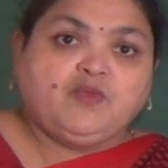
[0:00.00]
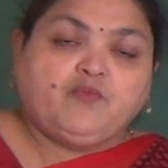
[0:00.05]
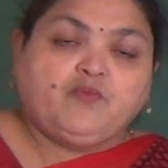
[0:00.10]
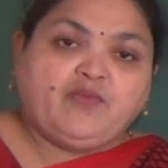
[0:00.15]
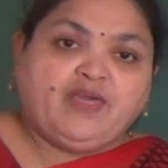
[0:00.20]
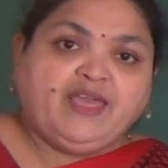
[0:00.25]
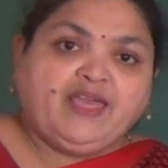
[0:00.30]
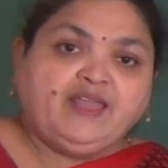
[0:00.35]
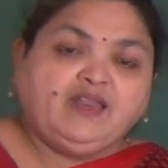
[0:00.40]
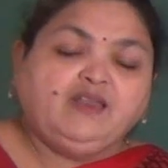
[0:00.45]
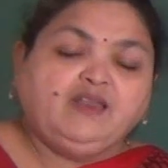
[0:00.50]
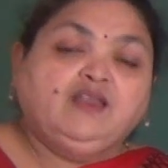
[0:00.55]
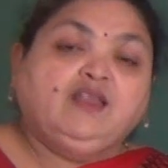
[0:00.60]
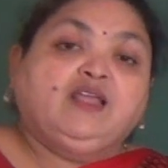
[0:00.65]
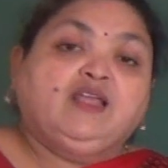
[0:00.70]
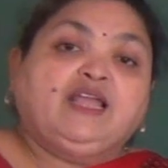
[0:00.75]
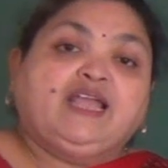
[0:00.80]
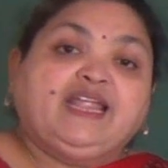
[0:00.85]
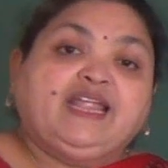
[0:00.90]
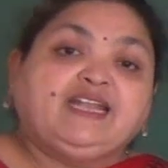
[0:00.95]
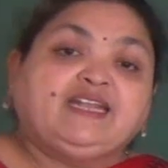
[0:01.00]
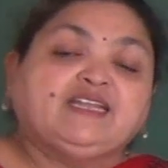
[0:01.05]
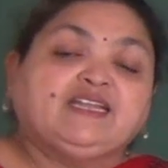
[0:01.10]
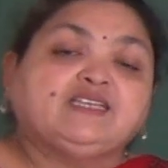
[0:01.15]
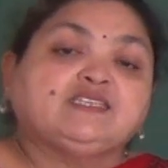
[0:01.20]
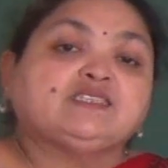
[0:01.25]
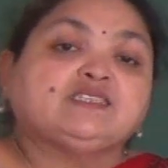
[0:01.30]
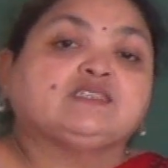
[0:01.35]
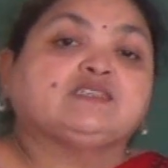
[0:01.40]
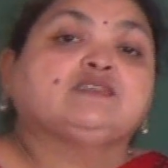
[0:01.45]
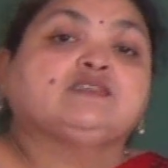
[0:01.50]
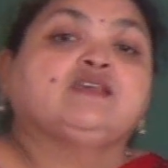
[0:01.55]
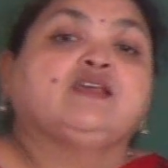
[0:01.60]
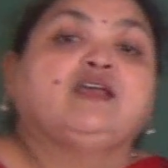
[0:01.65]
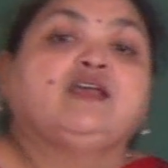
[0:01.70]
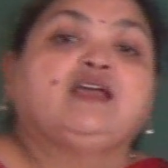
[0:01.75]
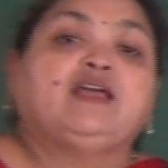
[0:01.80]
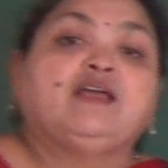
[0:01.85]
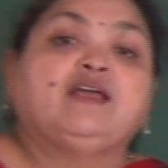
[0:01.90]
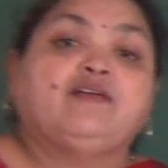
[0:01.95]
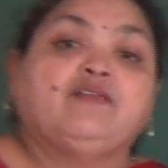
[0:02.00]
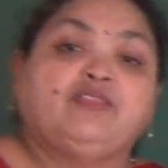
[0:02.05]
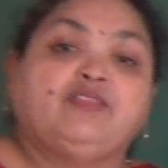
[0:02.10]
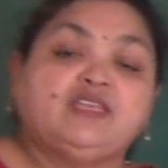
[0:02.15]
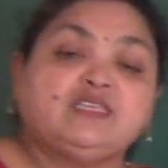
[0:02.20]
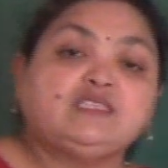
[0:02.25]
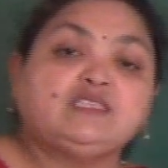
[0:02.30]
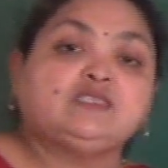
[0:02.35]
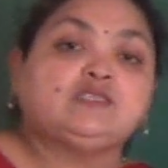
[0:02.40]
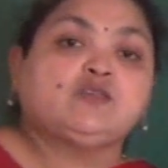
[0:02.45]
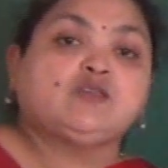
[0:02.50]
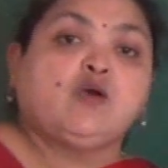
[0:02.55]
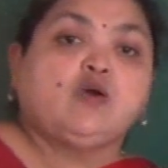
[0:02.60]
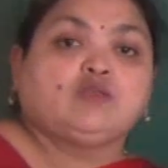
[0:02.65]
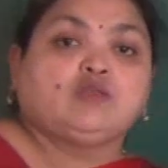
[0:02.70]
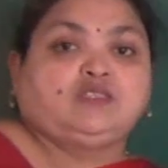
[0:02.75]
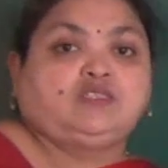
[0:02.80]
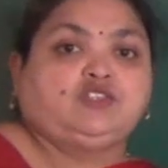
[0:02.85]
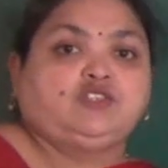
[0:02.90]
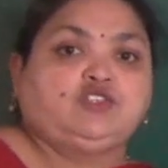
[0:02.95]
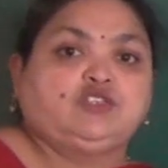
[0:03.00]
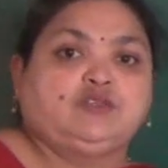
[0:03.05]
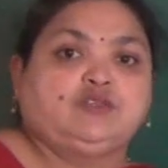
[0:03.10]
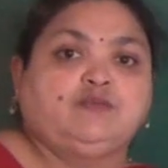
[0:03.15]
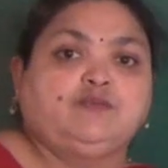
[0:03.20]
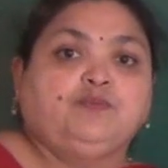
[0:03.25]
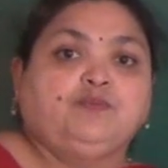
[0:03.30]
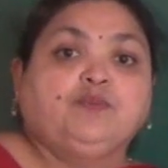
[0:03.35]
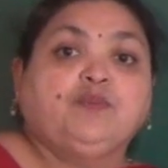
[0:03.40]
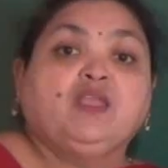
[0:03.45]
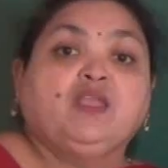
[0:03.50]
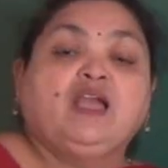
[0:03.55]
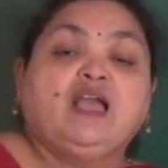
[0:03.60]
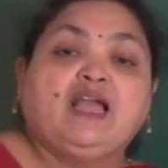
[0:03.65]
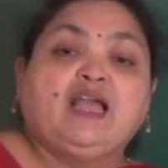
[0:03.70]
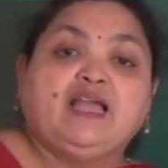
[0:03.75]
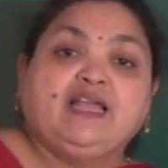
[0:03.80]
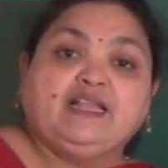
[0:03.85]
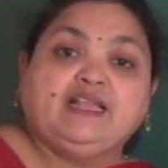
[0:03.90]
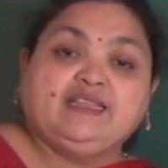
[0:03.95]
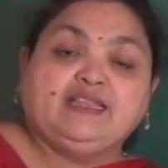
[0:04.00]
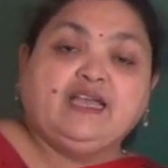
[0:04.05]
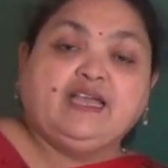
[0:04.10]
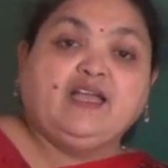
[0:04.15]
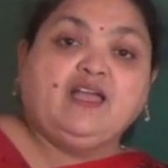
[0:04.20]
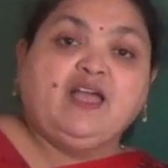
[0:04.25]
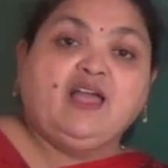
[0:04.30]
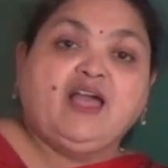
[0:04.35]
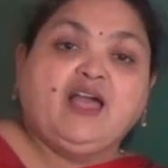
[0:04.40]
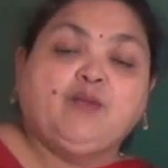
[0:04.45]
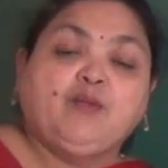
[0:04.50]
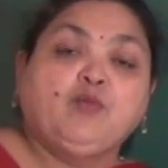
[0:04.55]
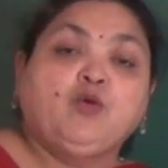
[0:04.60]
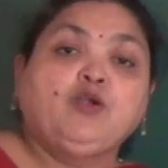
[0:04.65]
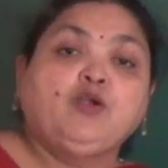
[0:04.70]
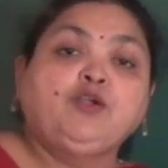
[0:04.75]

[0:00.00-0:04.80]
where it is this oxygen, the